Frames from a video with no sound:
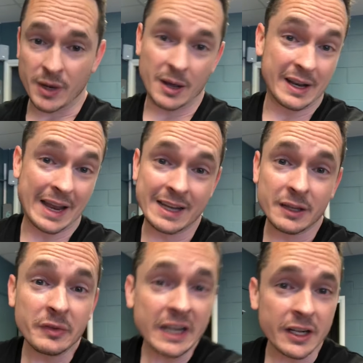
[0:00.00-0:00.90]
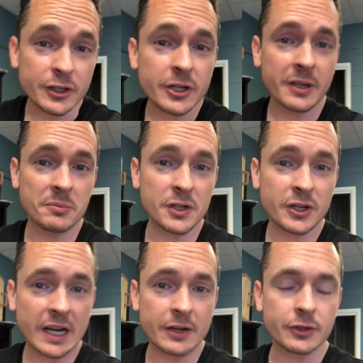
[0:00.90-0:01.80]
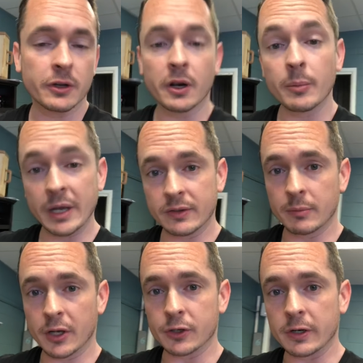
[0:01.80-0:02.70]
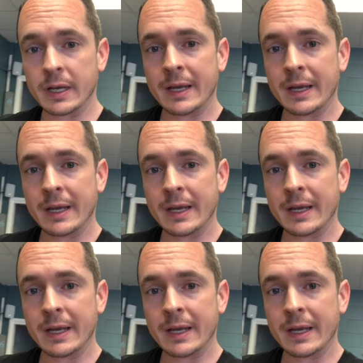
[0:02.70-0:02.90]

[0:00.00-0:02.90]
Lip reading: 1/8 of an inch, can be changed on our made to measure.